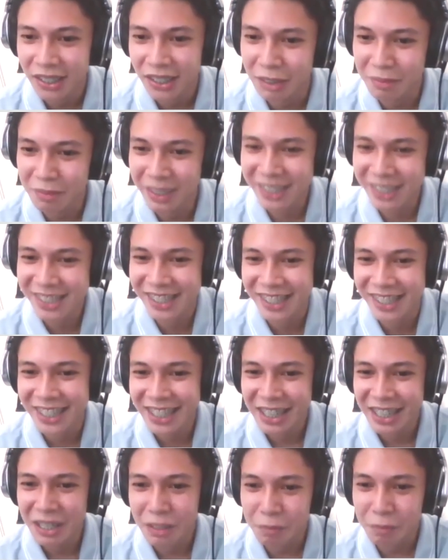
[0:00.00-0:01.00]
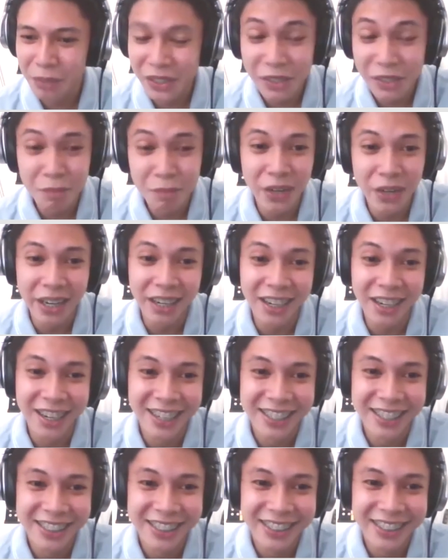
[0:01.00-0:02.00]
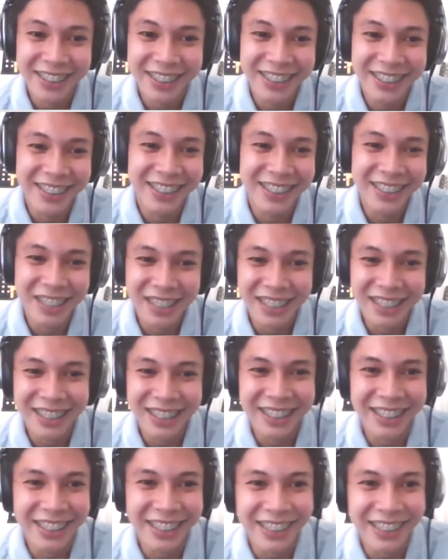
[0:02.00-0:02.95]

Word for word: Um, it's Prison Break. Oh